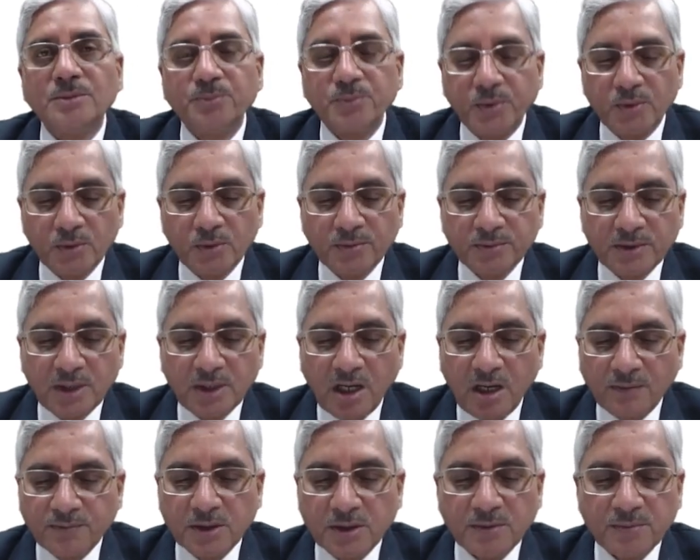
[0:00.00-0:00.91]
prove the
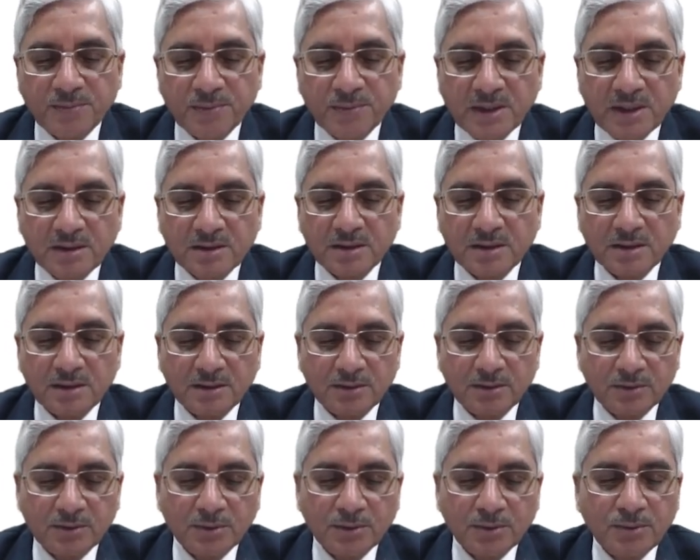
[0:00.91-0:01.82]

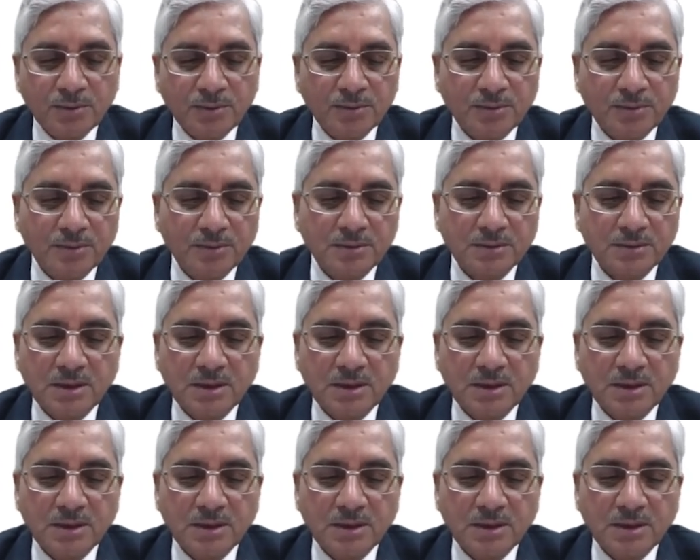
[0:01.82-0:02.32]
observability through